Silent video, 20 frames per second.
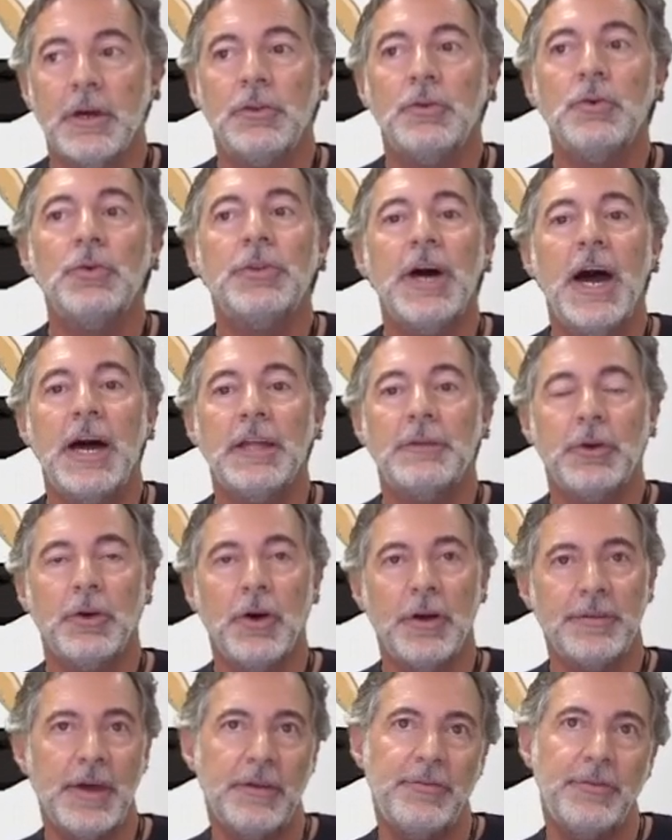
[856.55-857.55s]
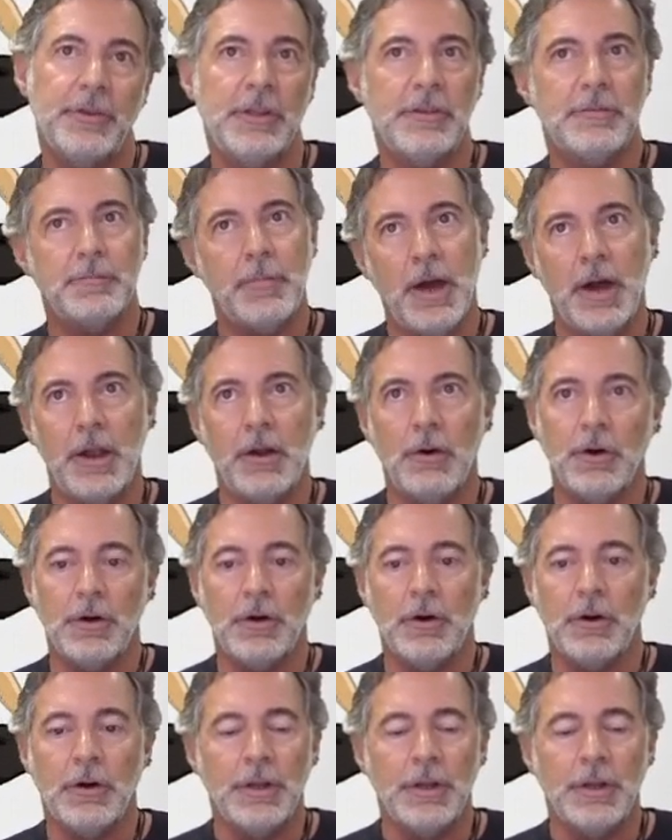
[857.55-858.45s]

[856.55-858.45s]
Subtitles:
do that because I feel it's better.